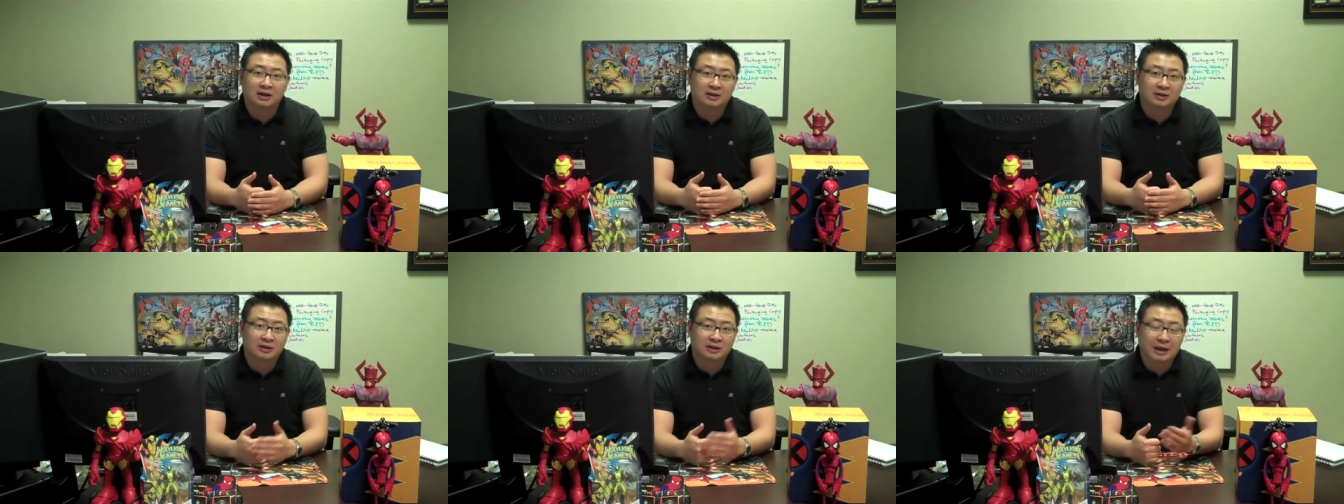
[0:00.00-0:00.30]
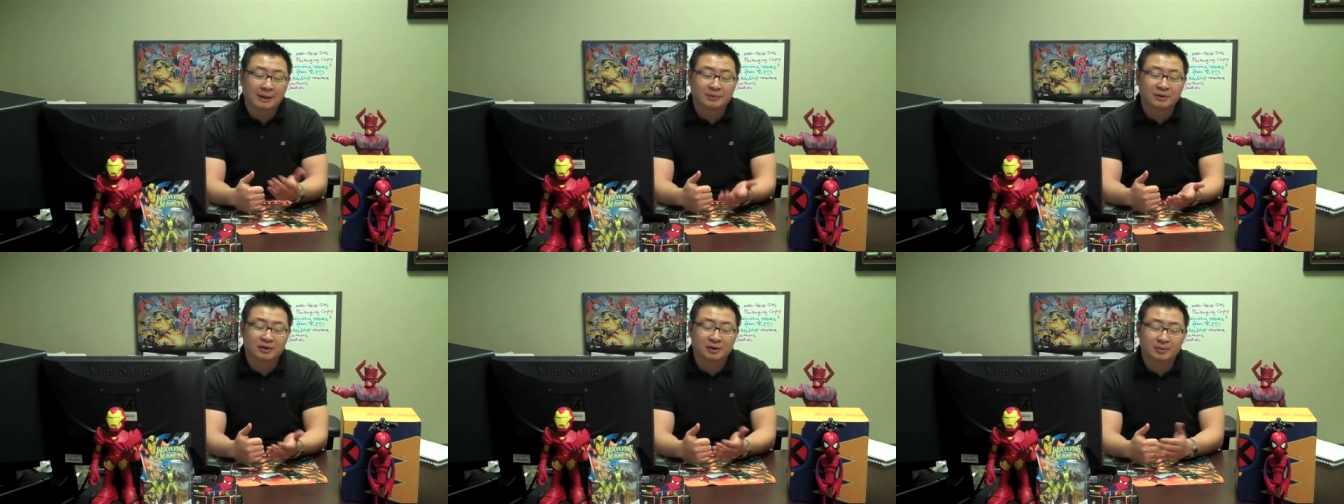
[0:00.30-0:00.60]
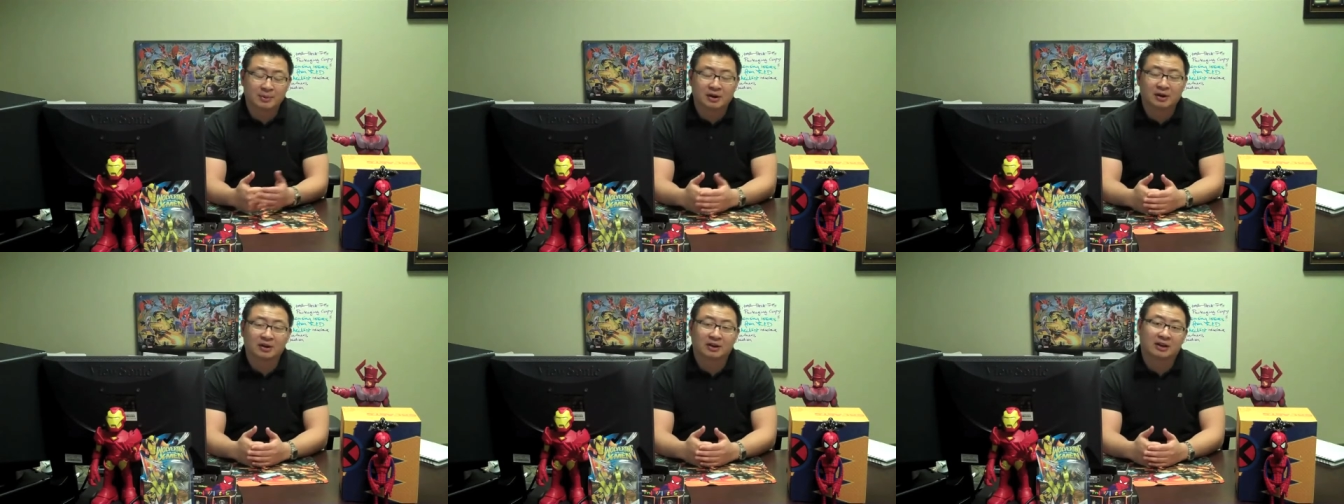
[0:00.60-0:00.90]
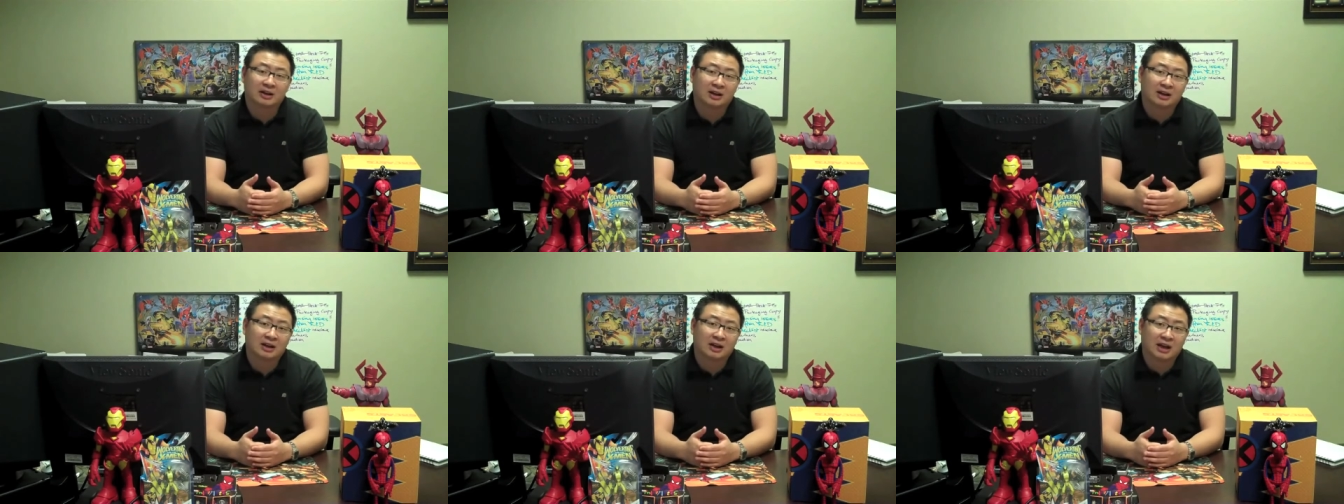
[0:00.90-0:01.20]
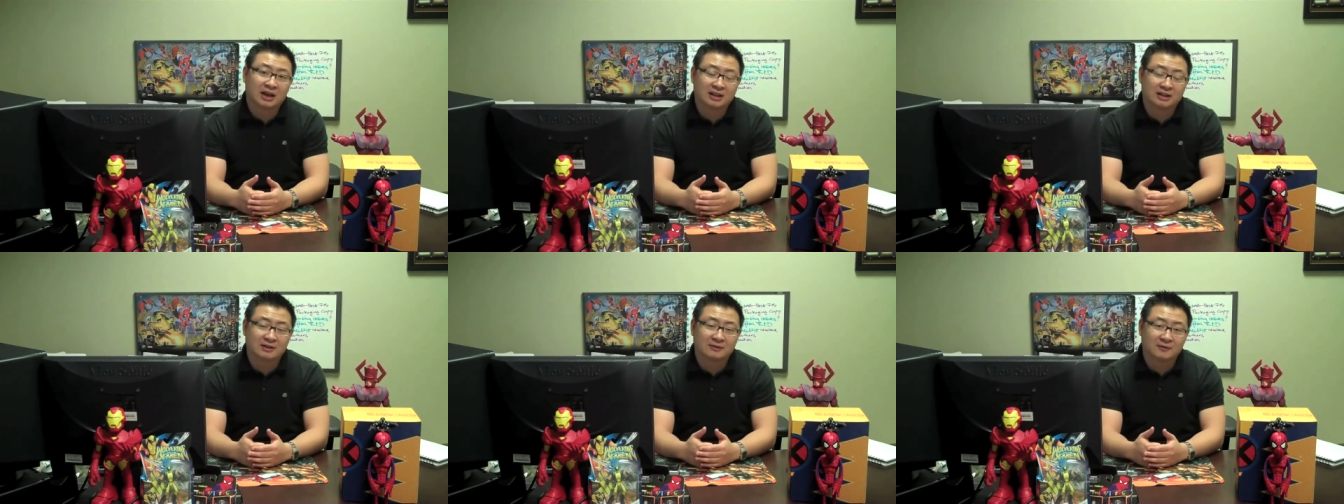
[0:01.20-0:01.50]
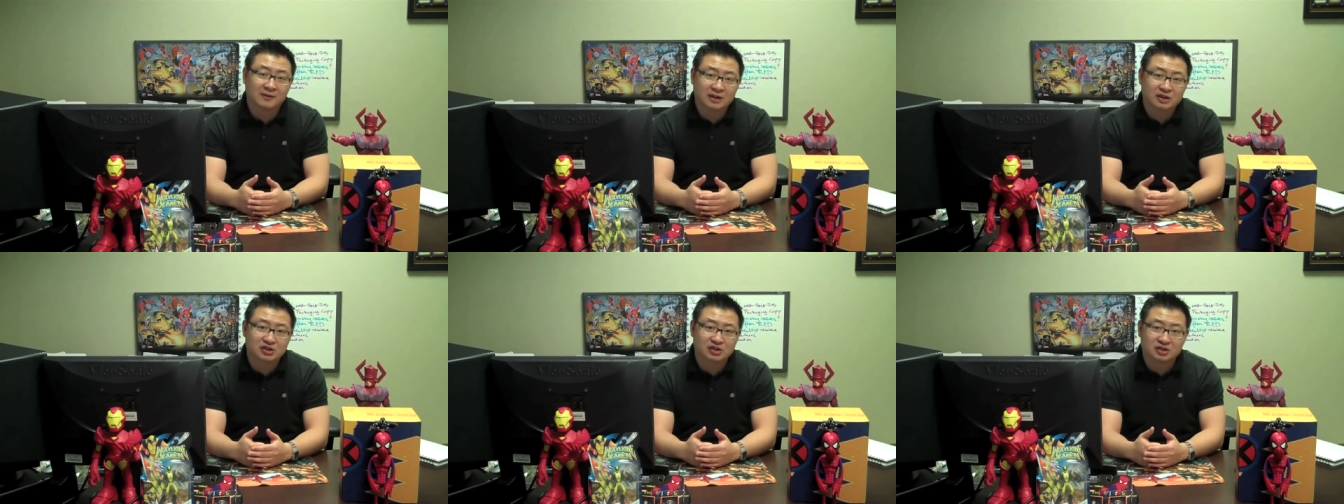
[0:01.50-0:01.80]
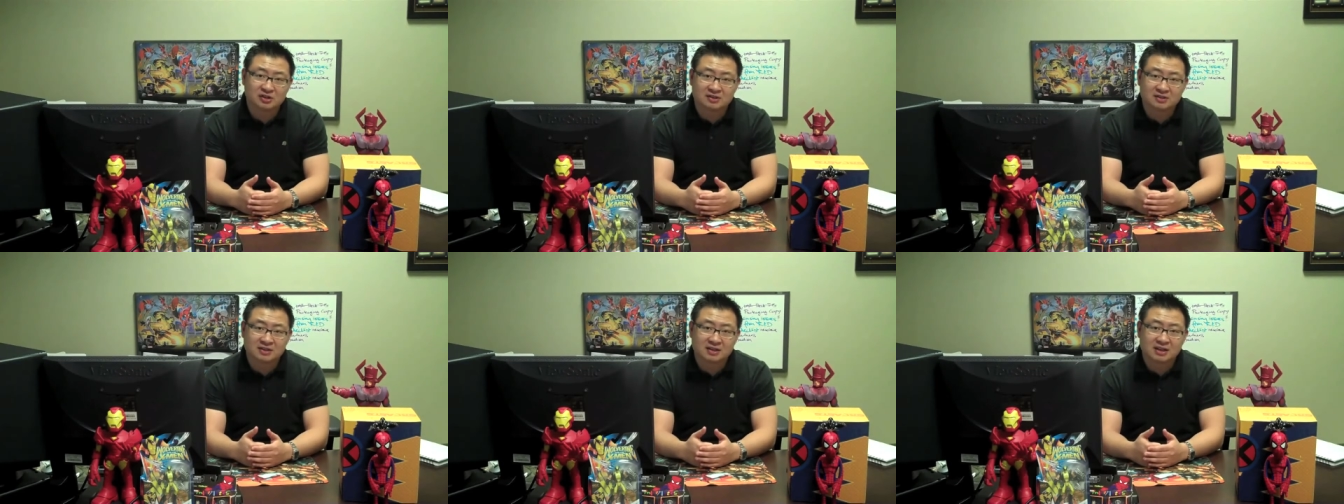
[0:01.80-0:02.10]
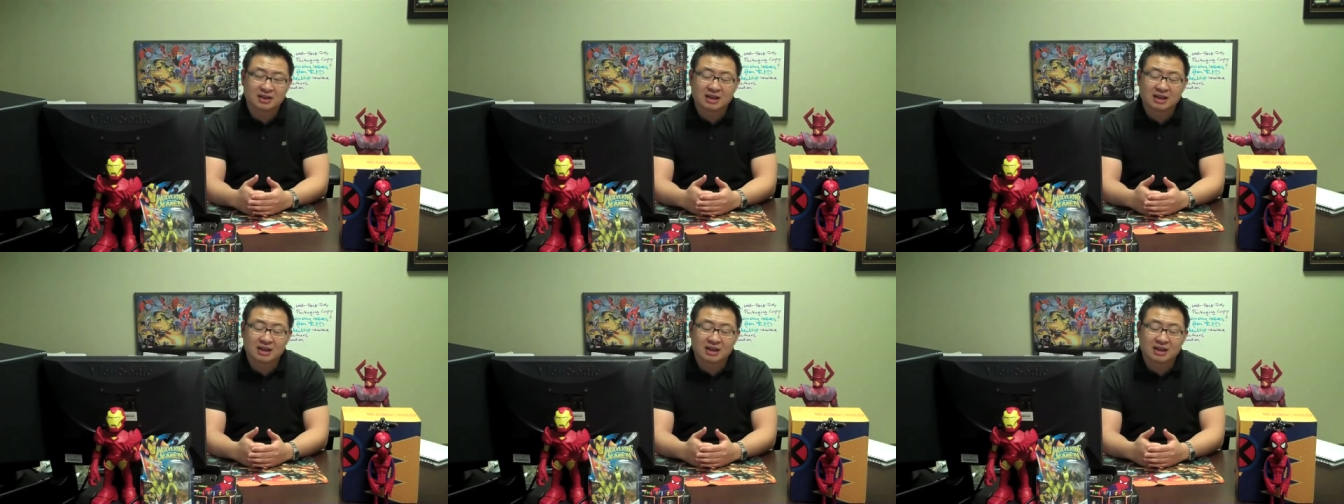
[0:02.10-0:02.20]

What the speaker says: Captain America, and the Avengers,